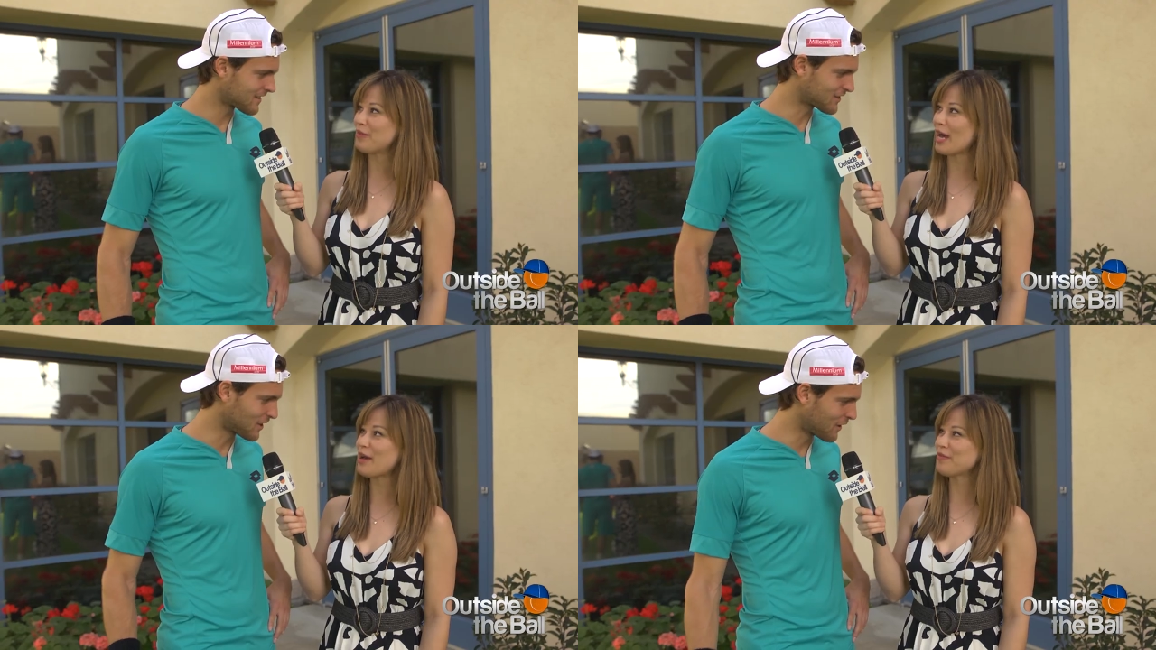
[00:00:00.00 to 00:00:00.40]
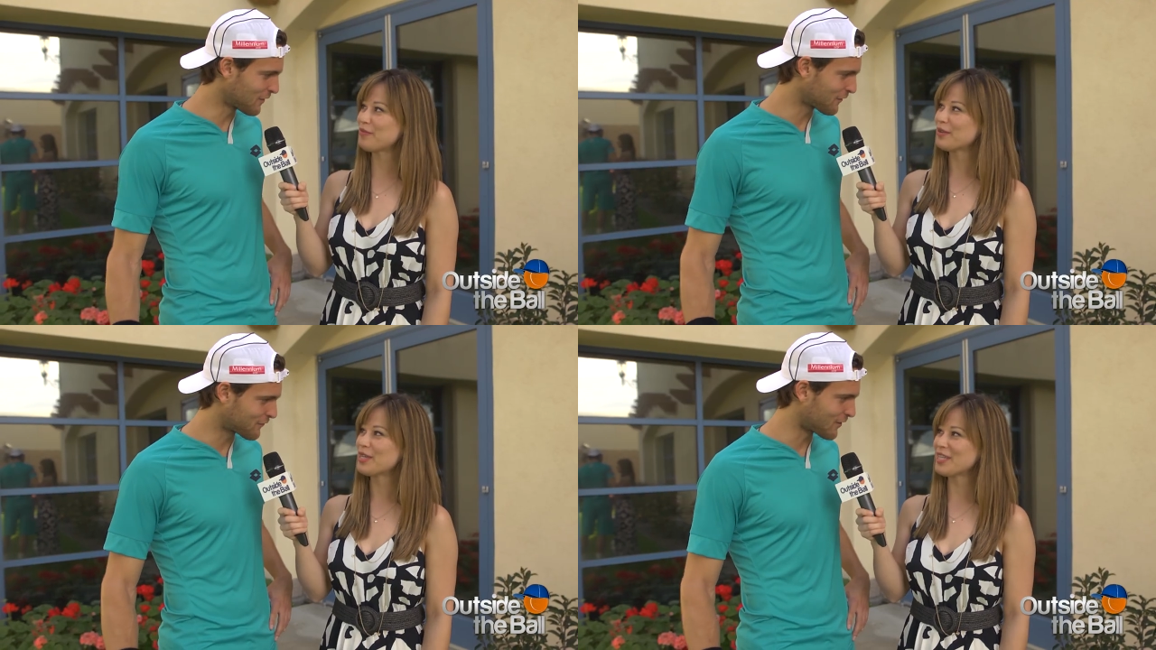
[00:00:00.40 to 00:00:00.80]
Speaker 1: Serve
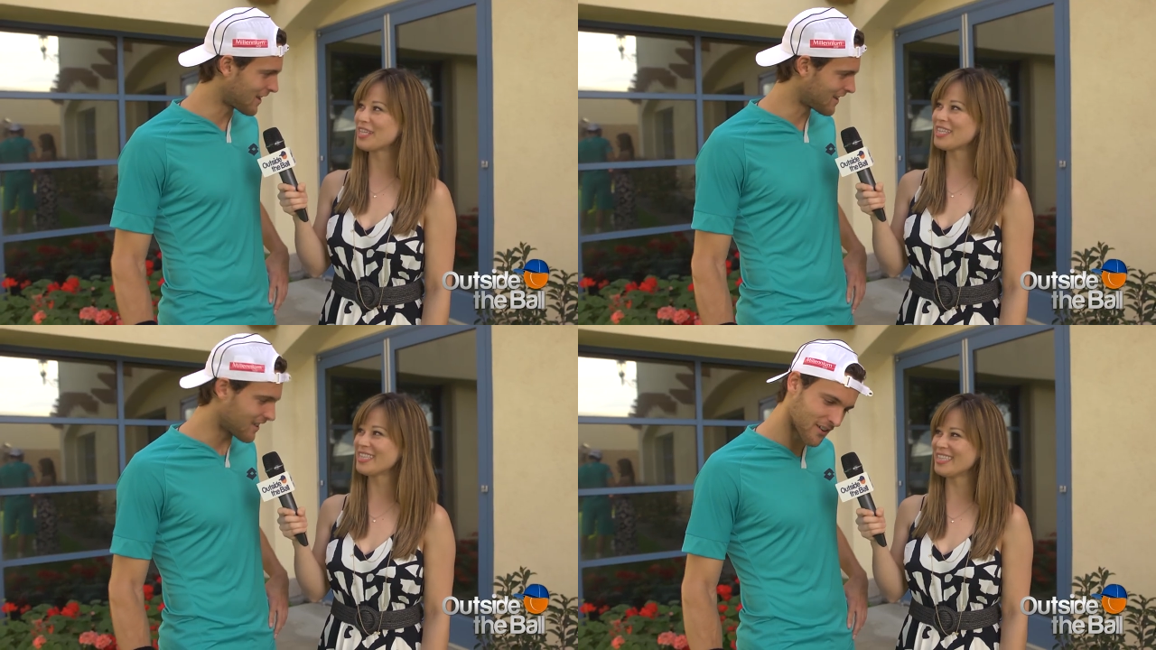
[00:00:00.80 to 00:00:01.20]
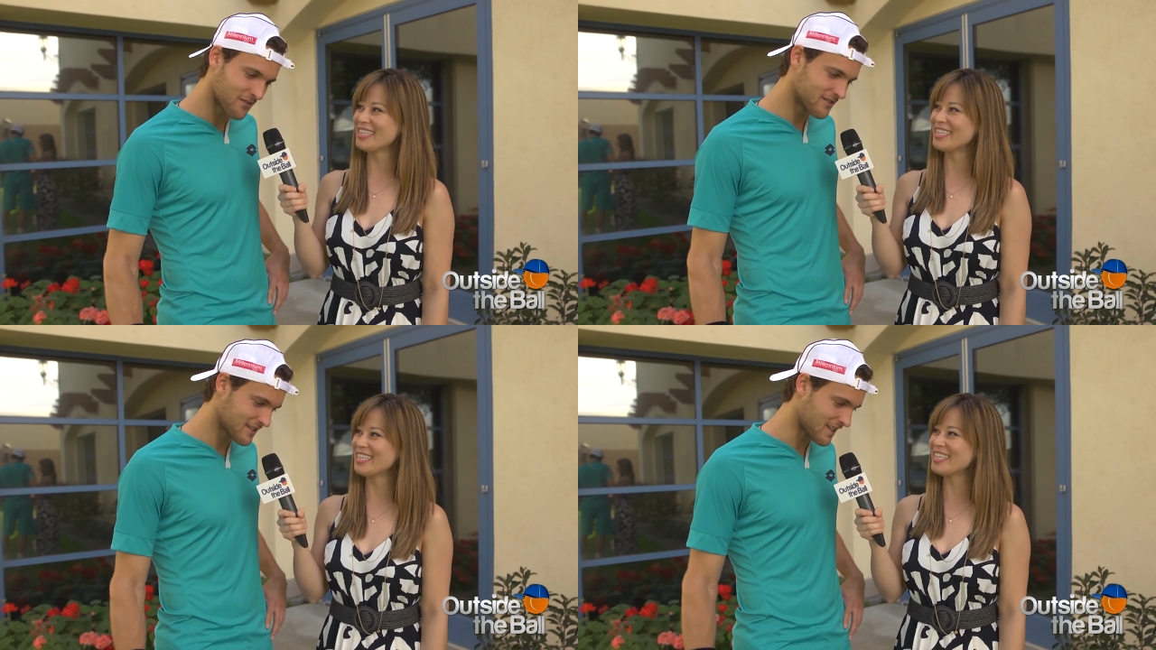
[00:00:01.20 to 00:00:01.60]
of, uh, of
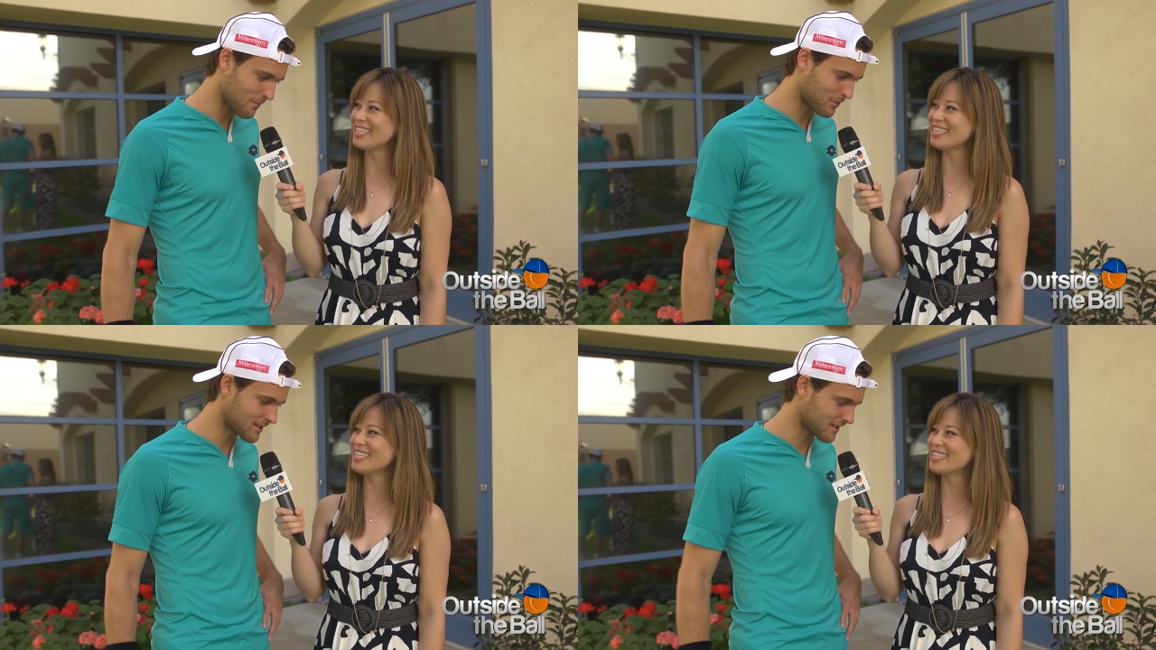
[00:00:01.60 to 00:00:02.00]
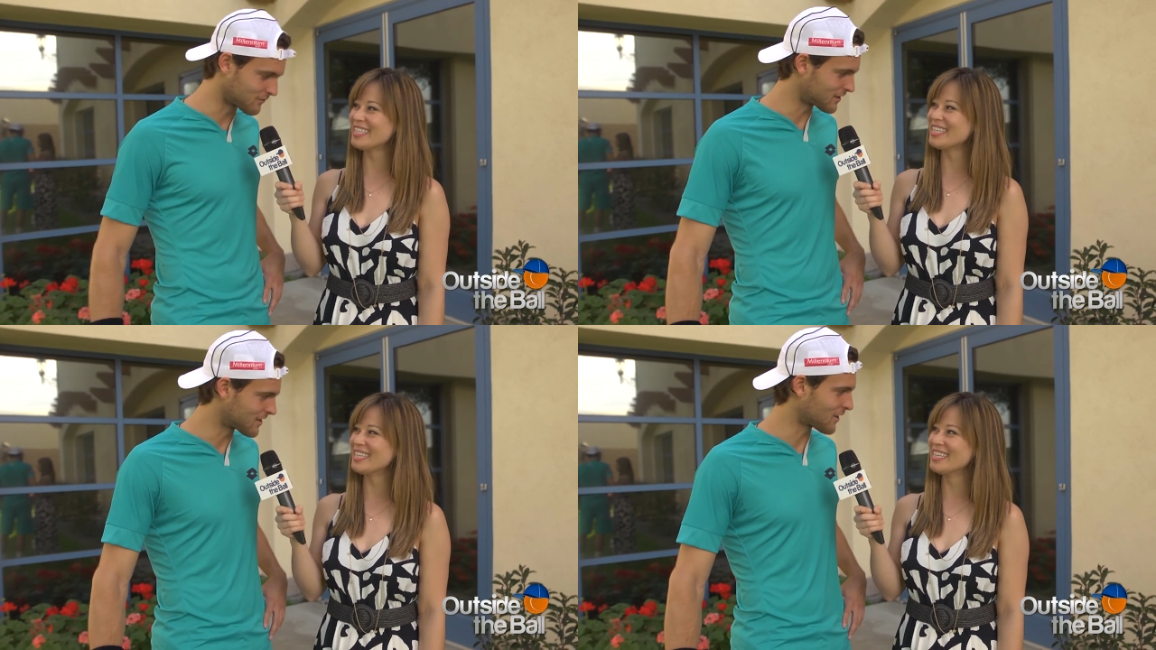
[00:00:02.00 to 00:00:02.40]
Sampras
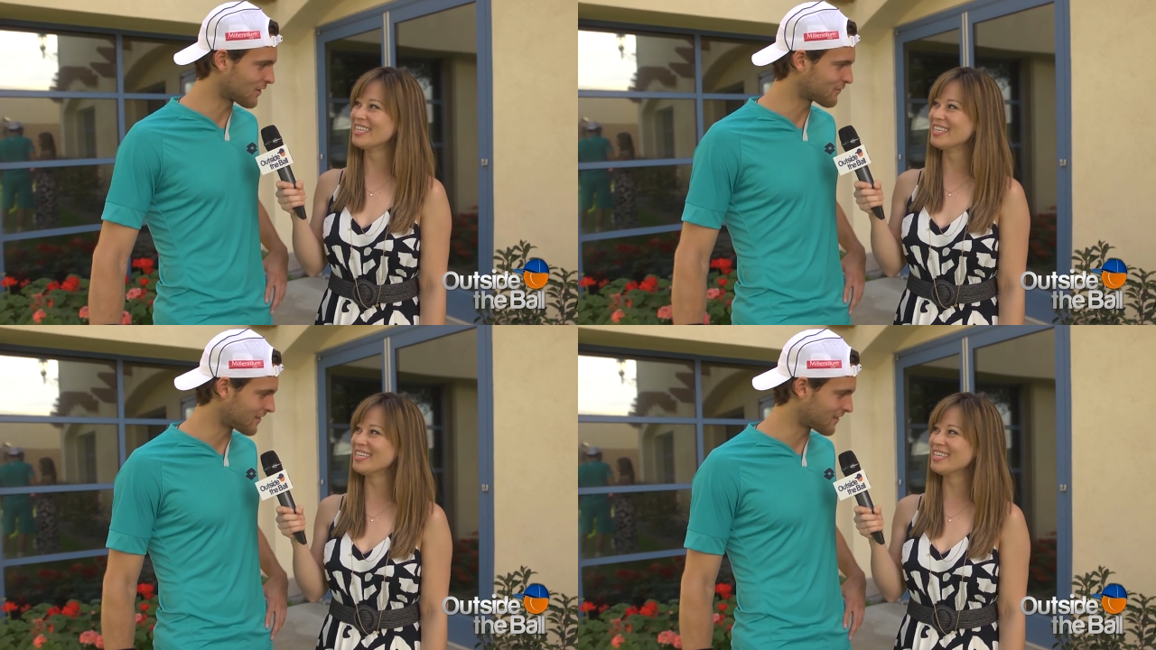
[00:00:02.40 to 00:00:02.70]
and return of